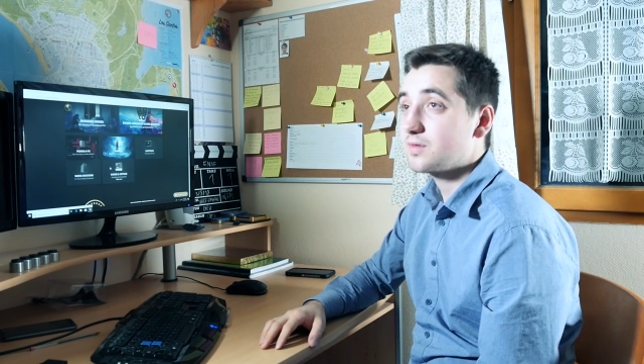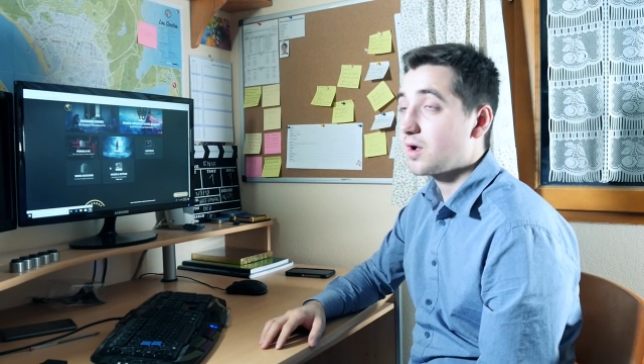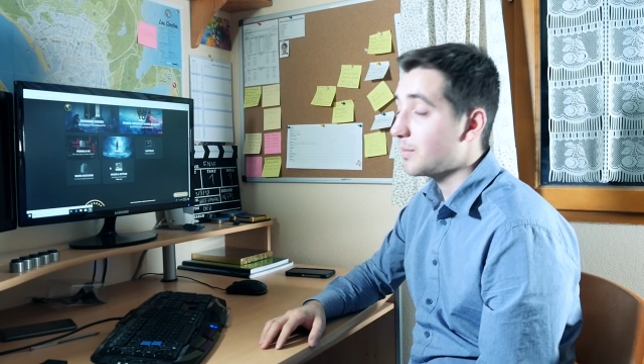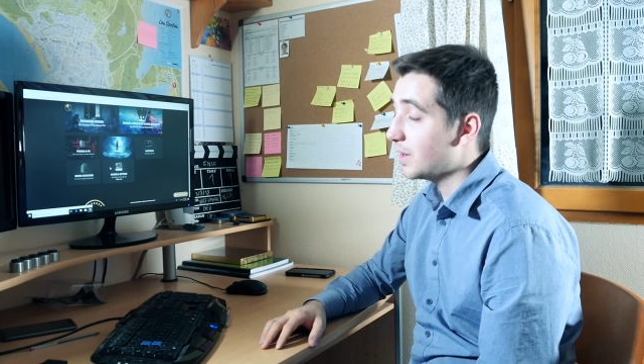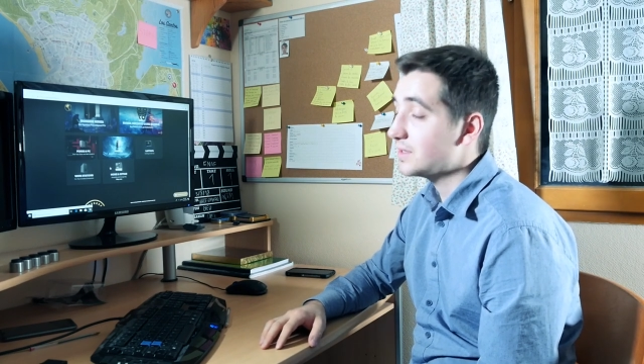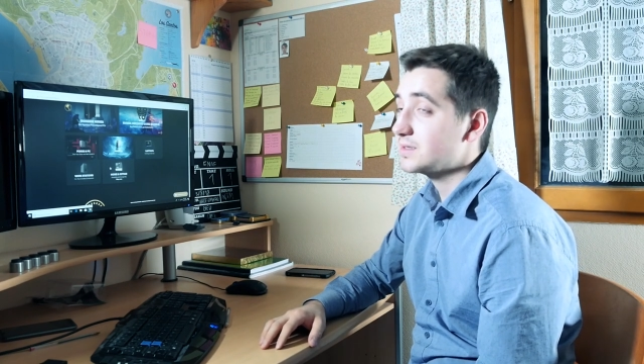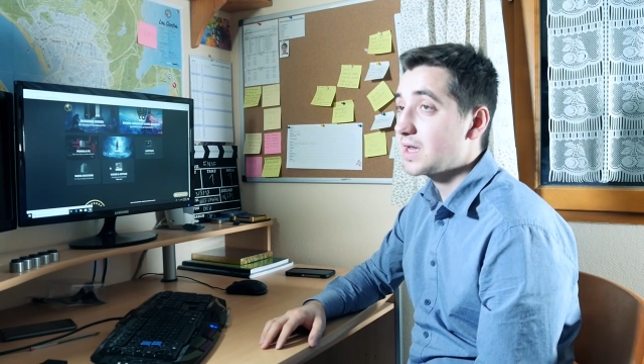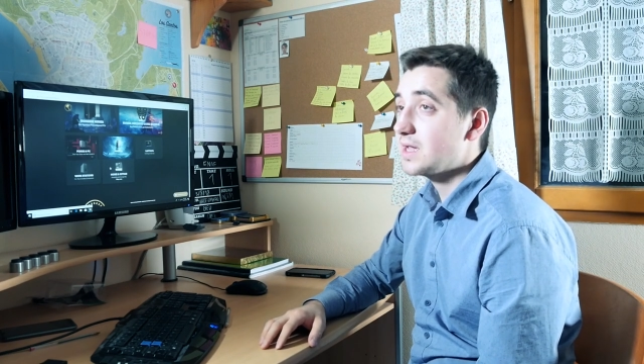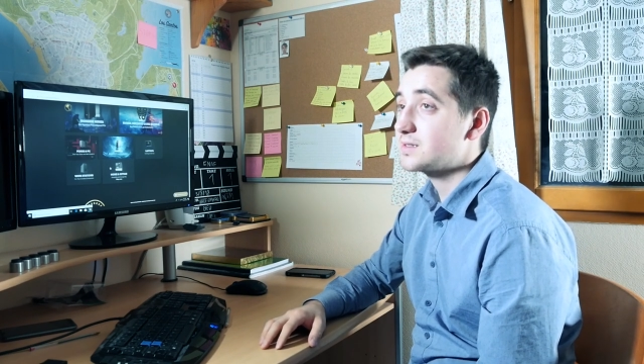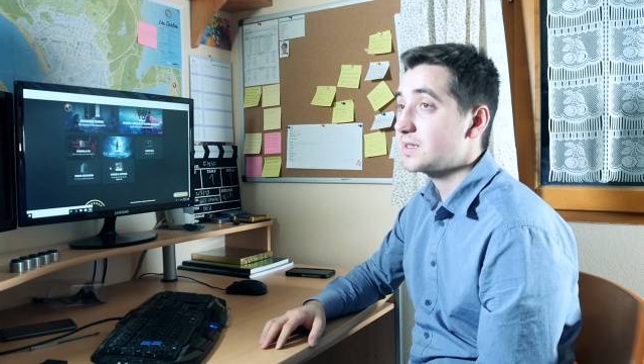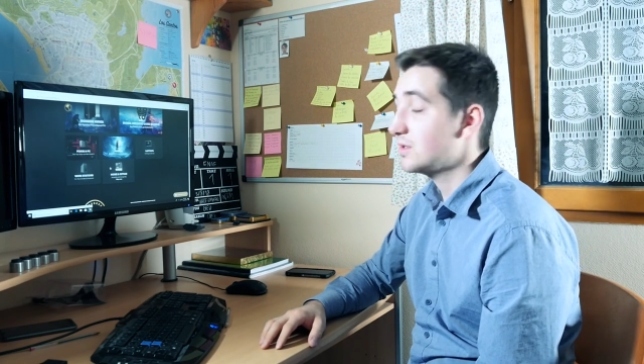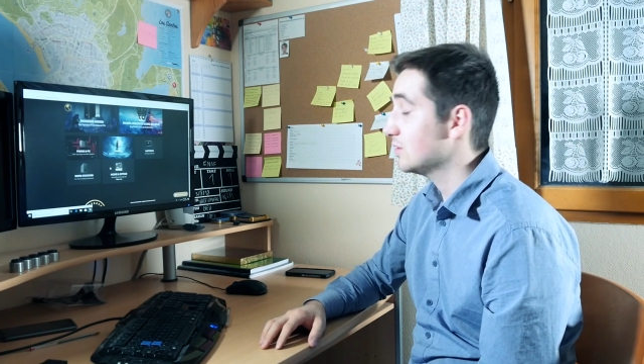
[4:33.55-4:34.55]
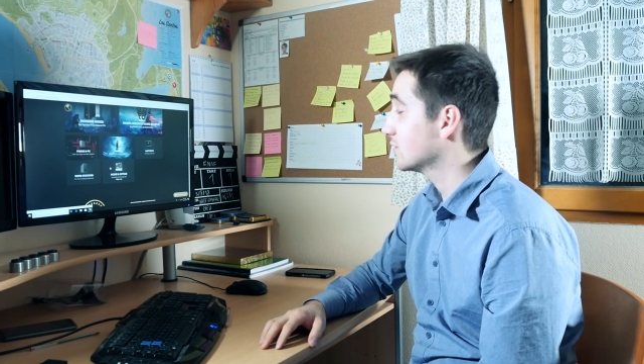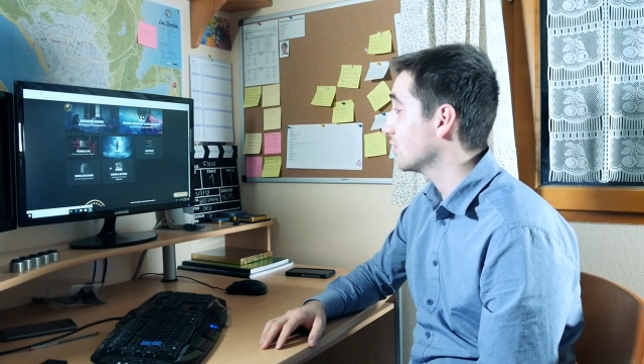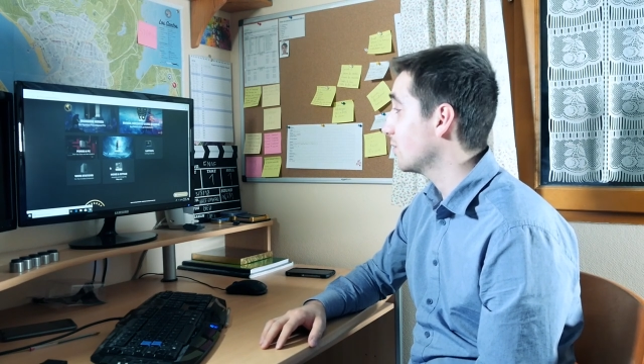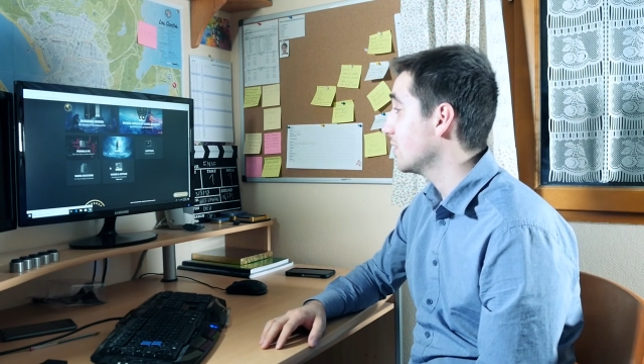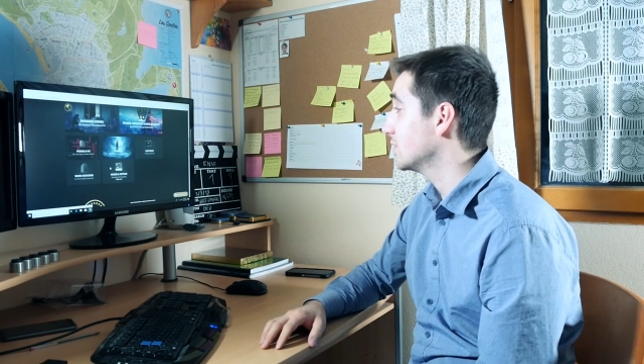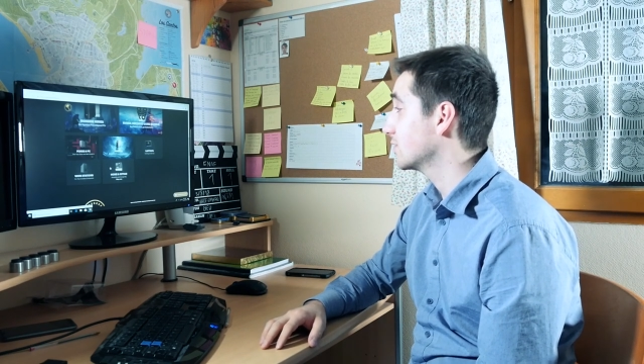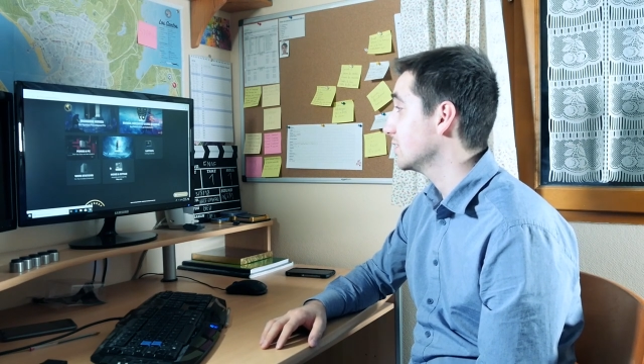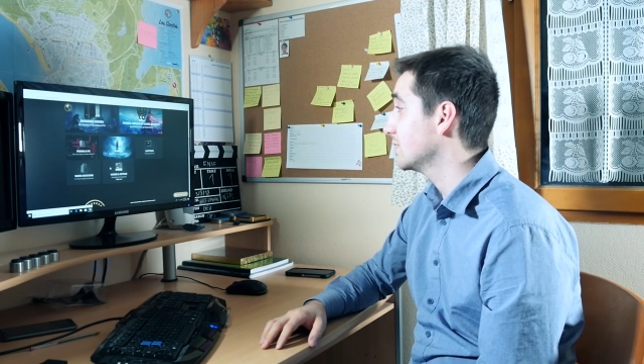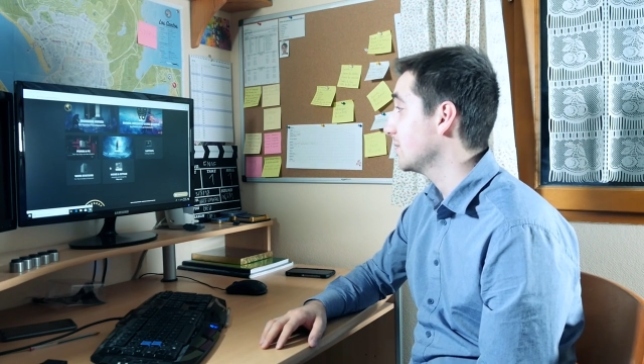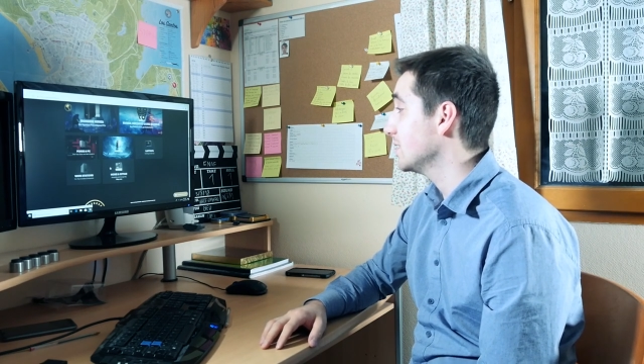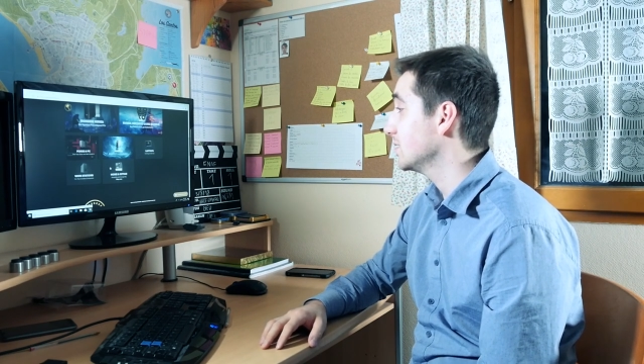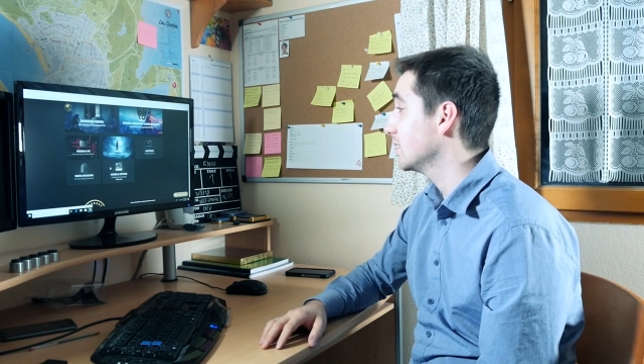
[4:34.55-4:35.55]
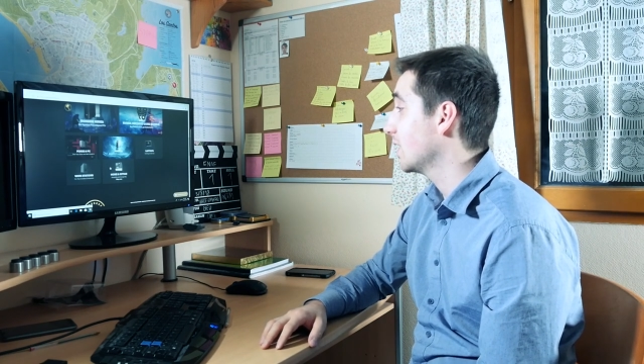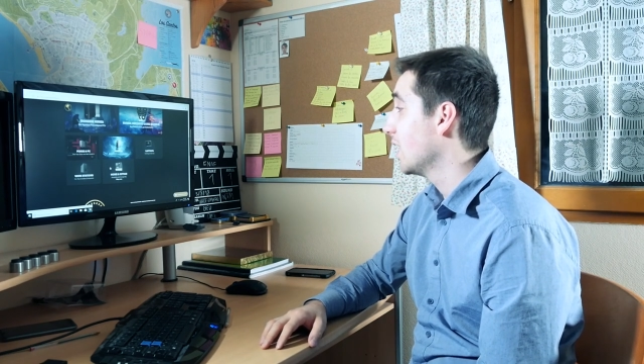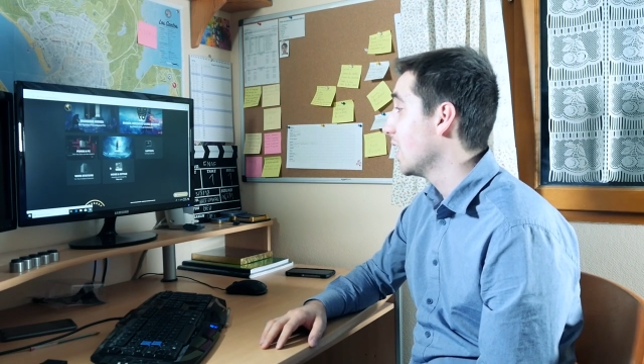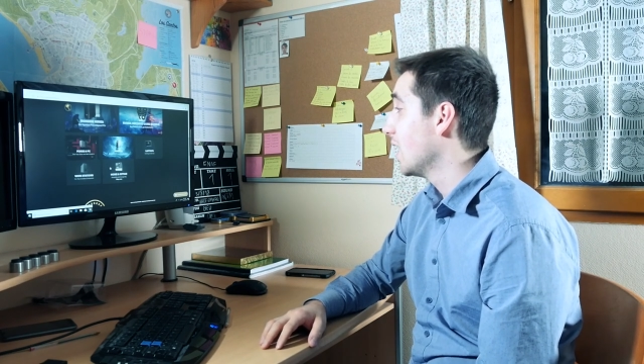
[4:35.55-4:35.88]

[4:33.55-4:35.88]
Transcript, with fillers: amazing, guys. Thank you so much for this amazing